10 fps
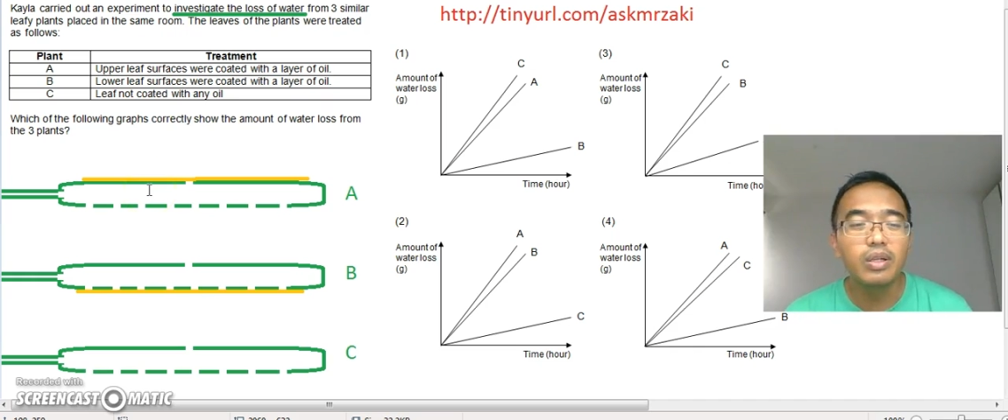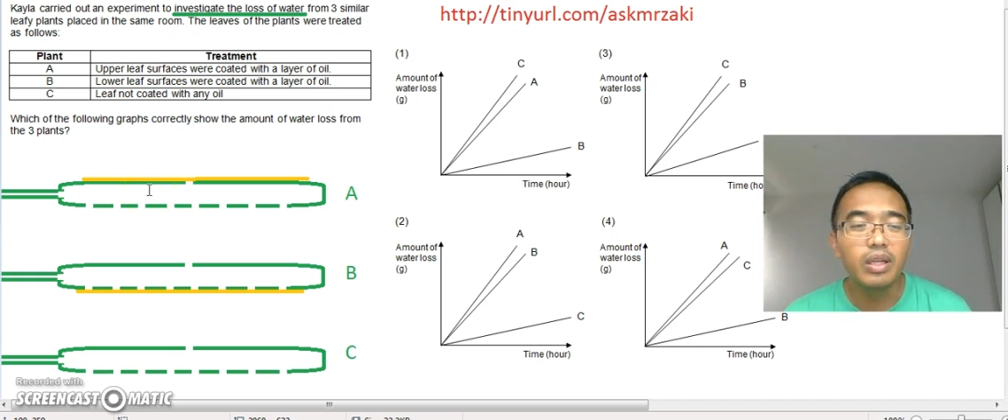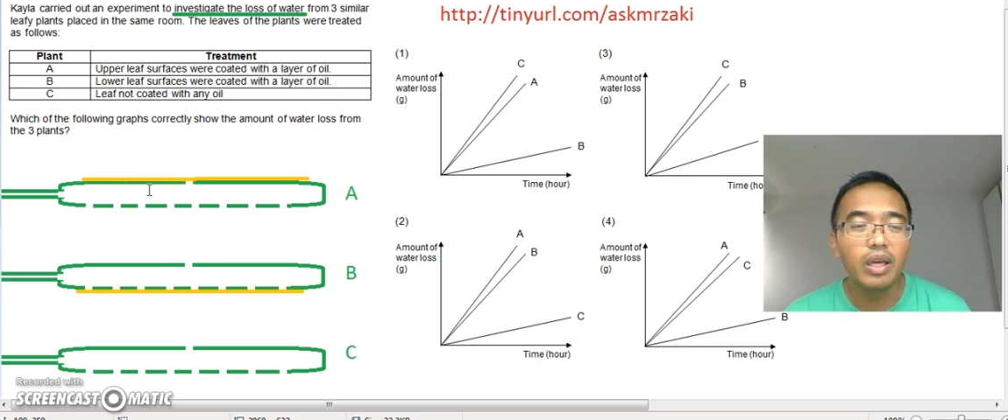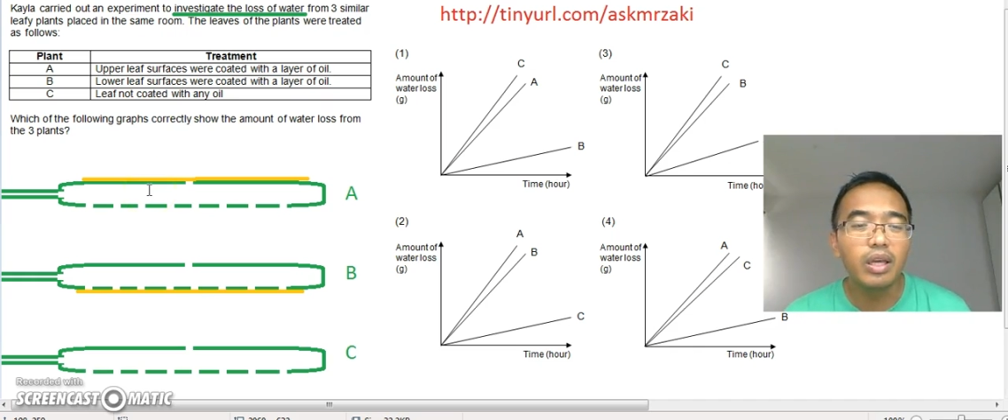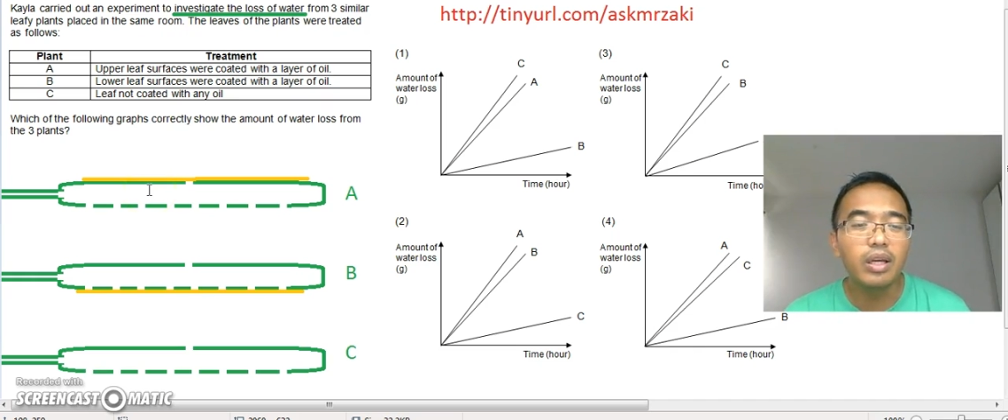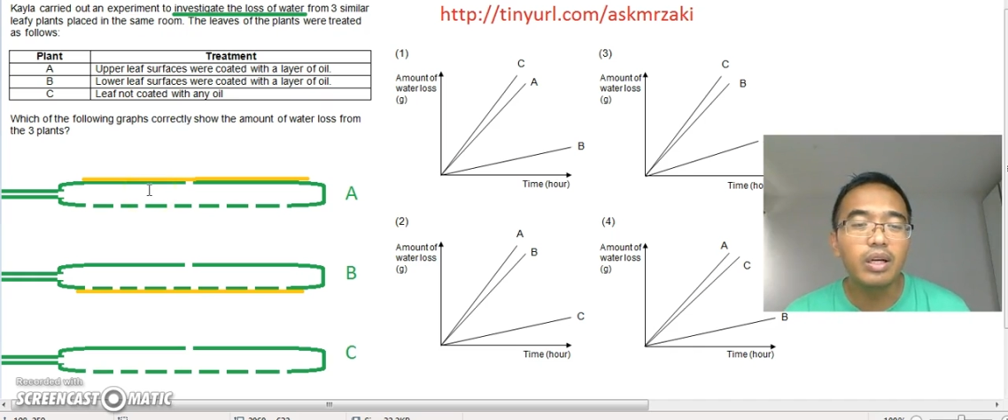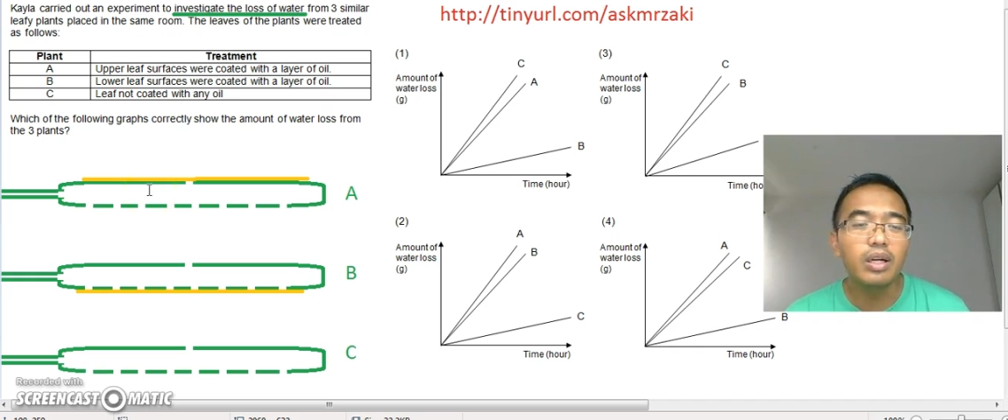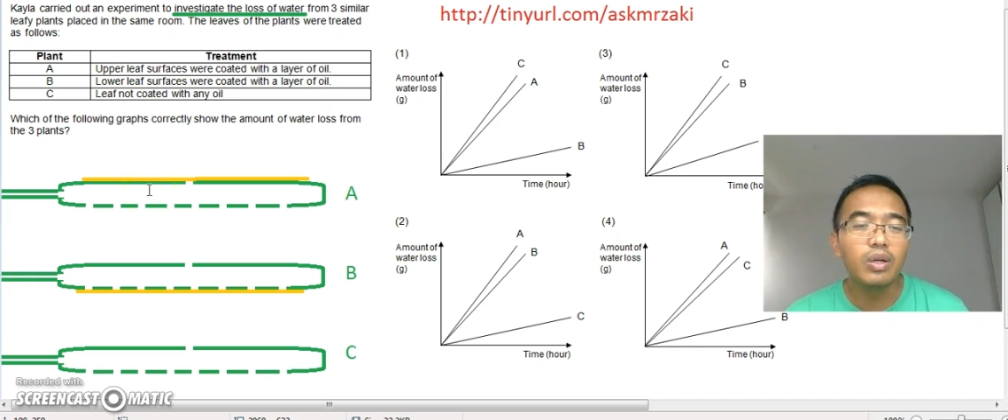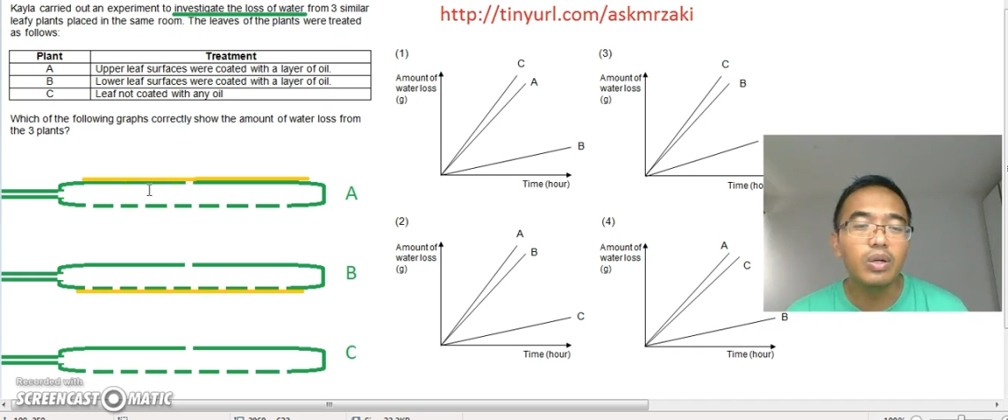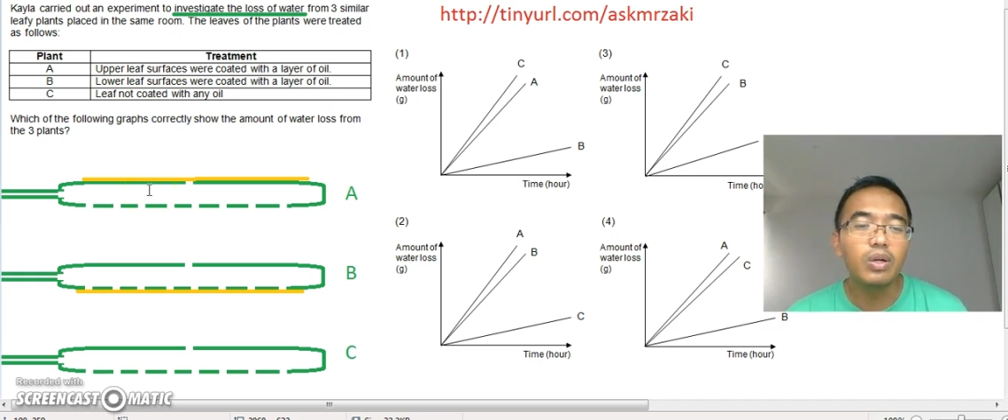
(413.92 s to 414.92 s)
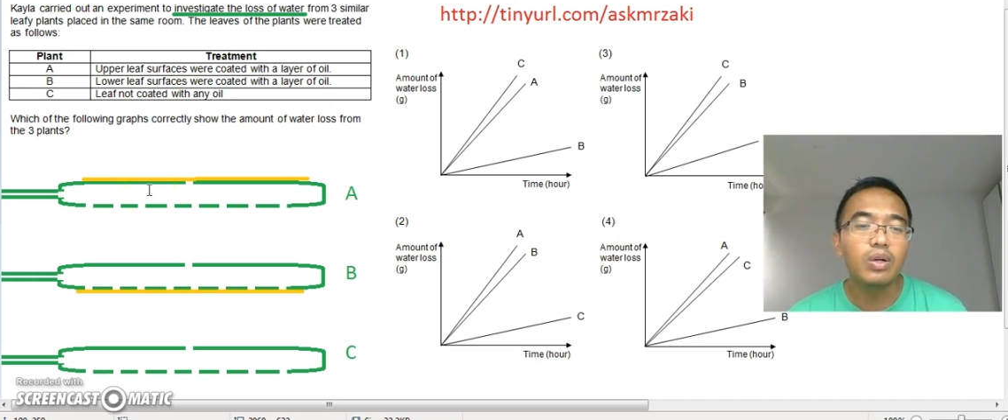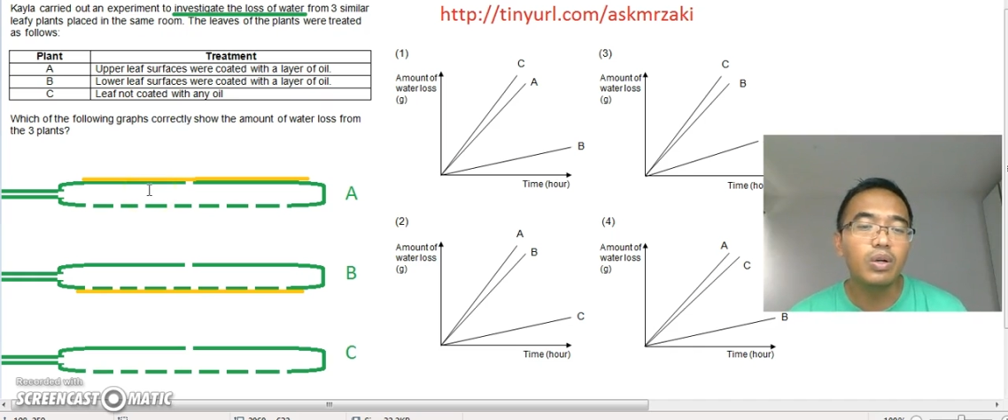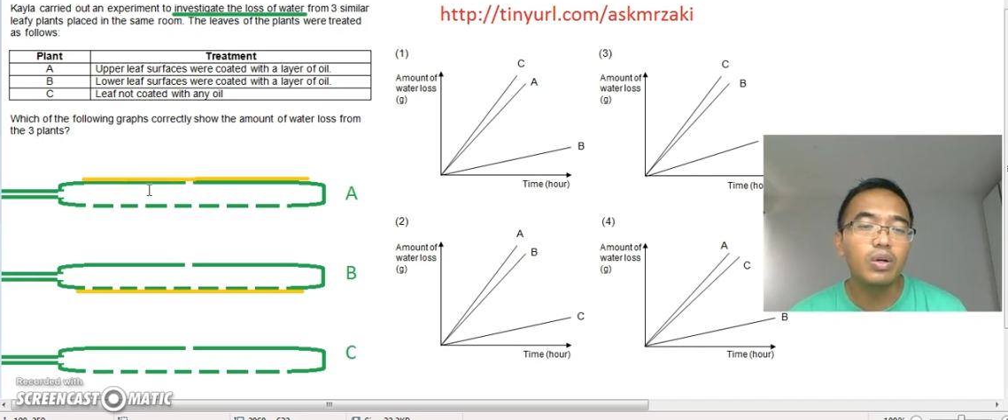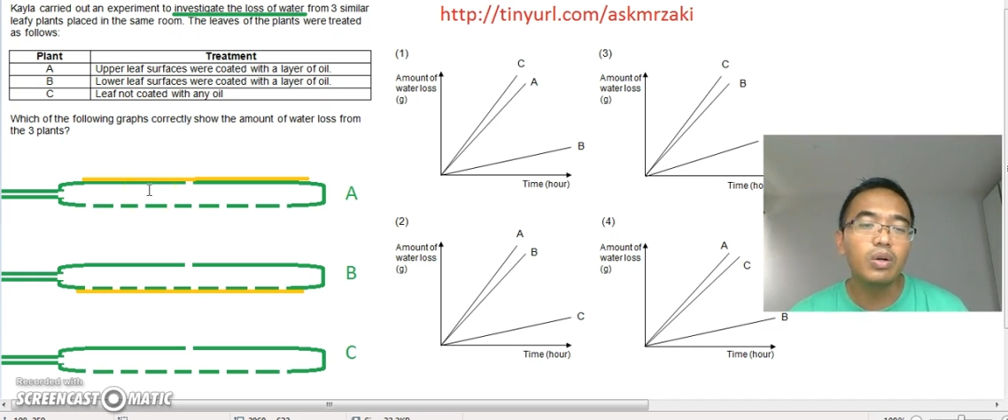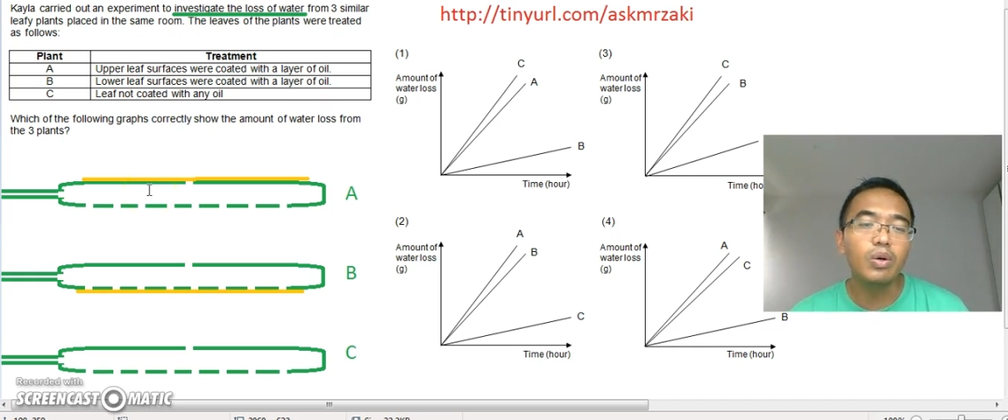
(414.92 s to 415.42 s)
okay,
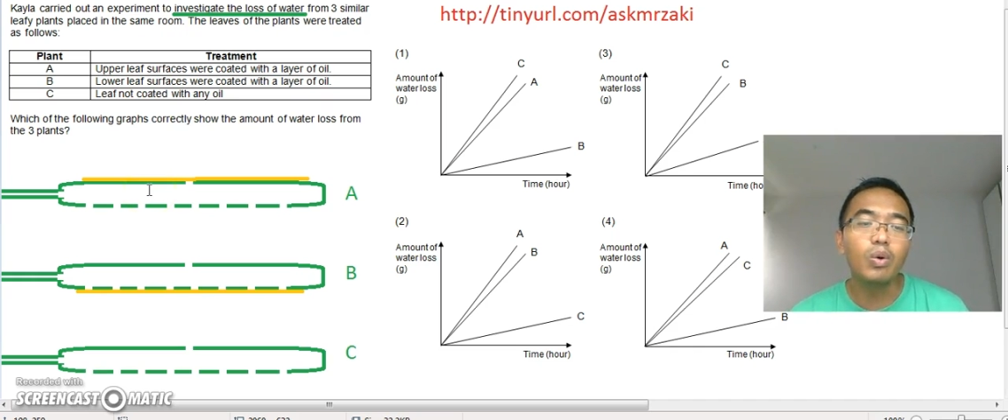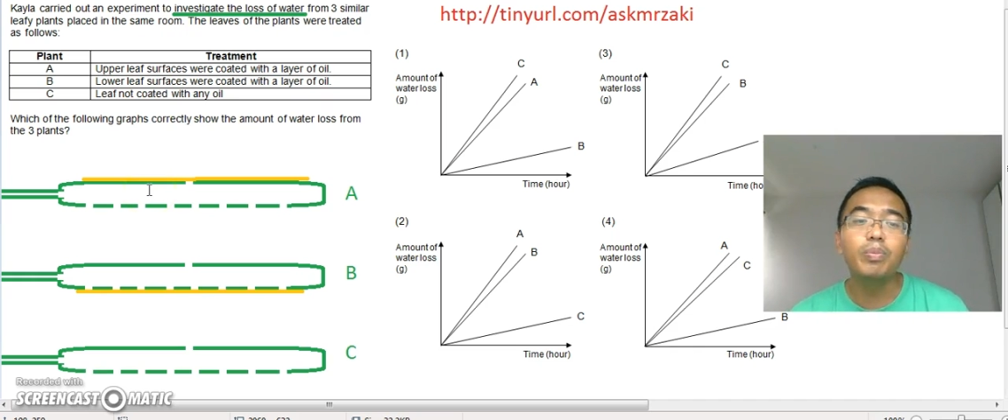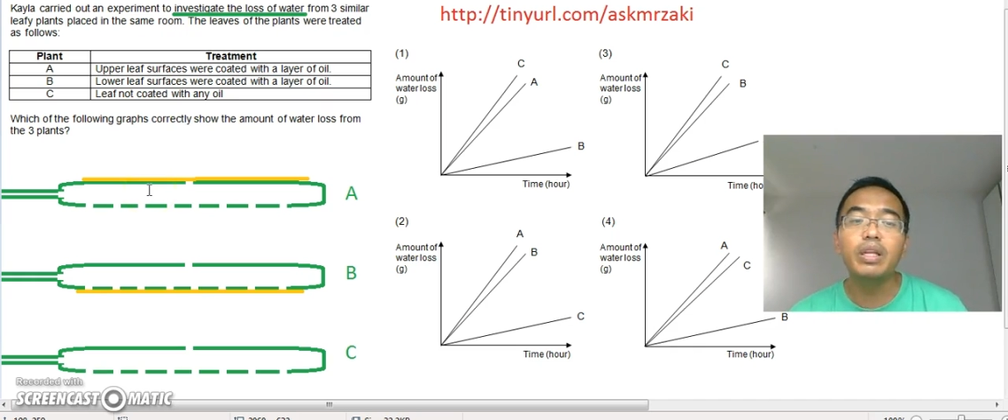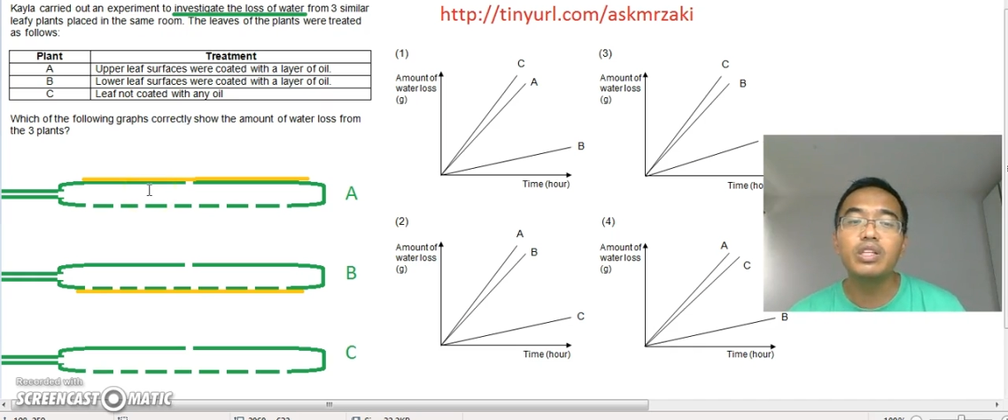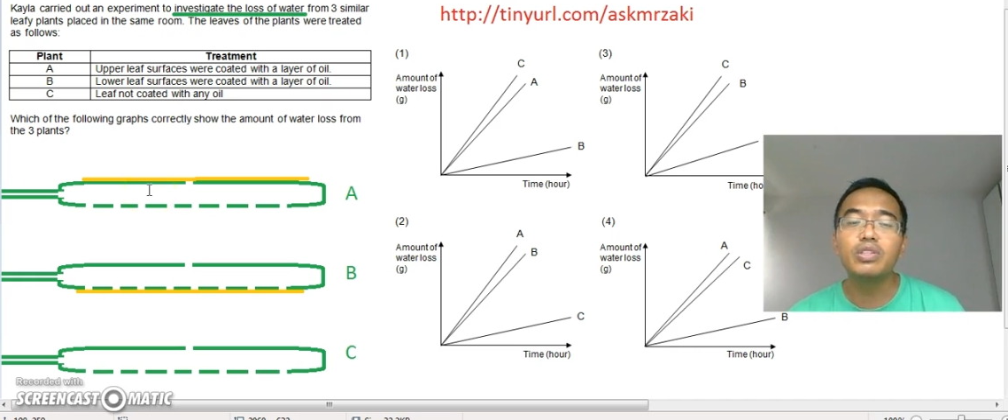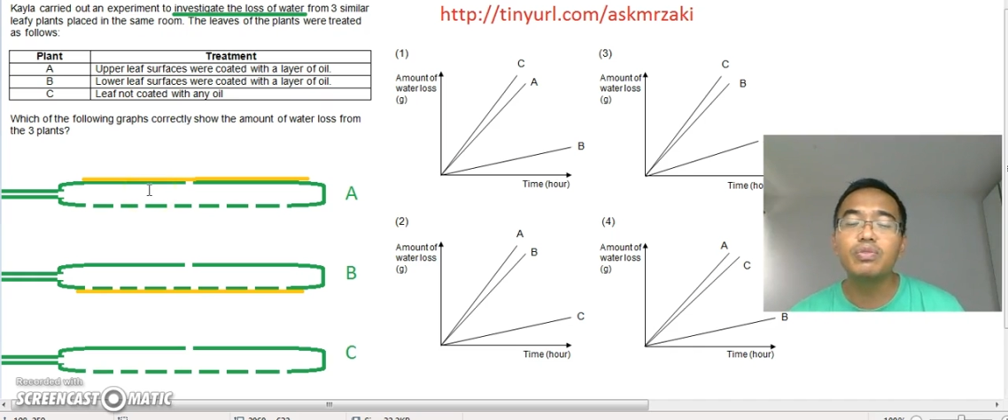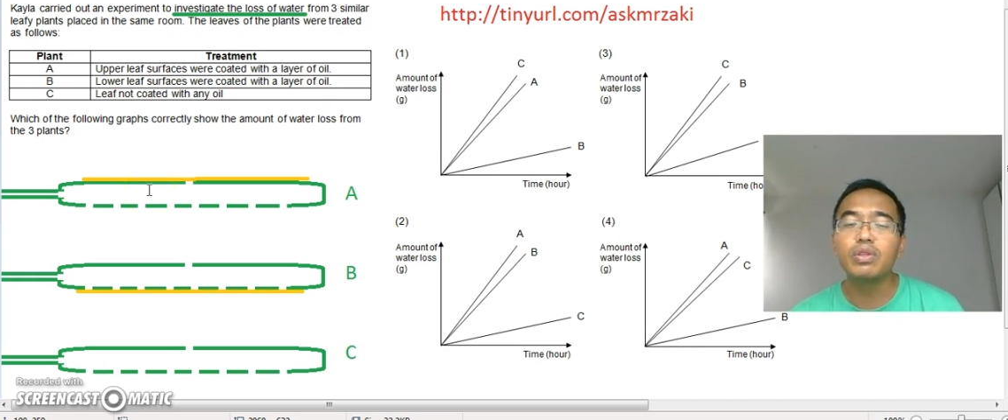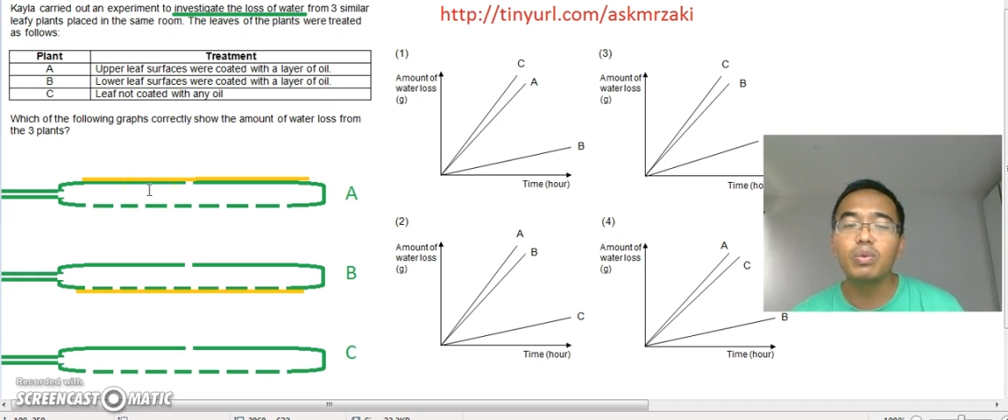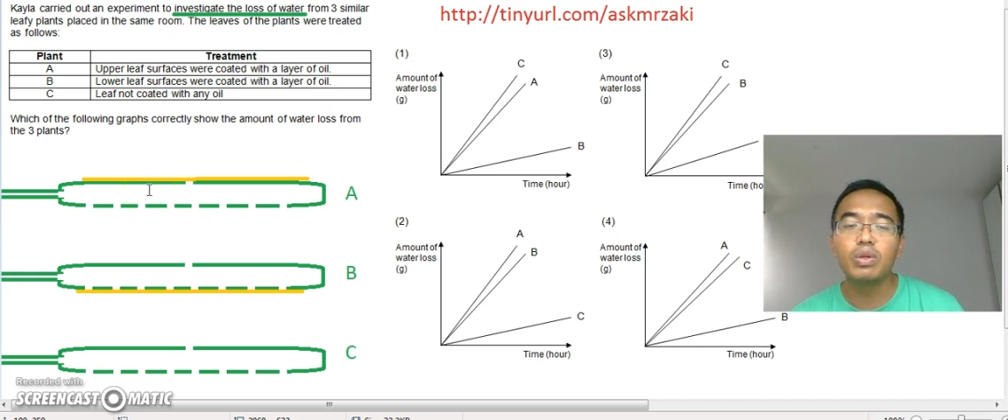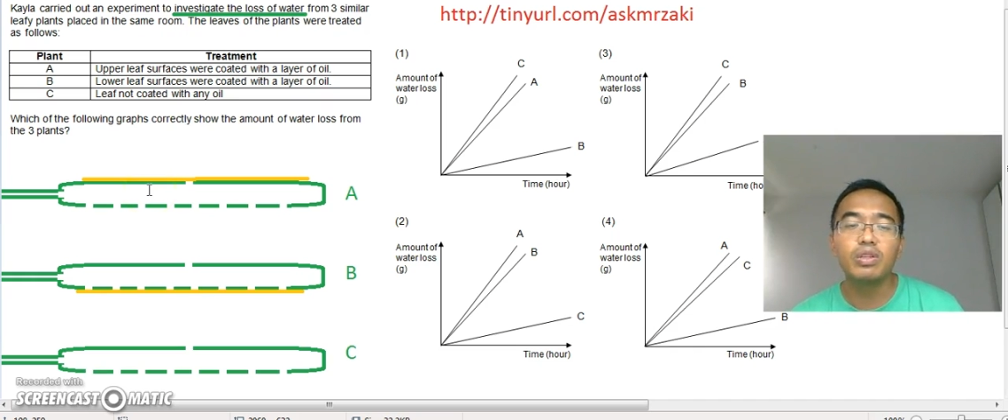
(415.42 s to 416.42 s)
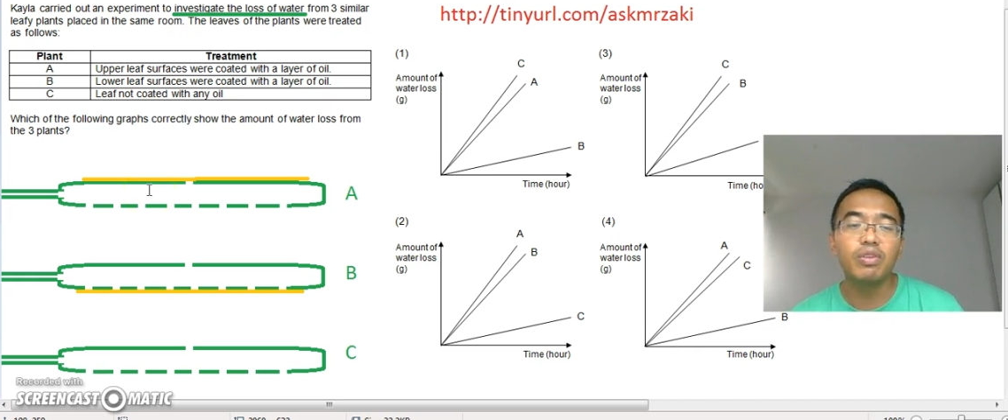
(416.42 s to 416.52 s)
or openings for the water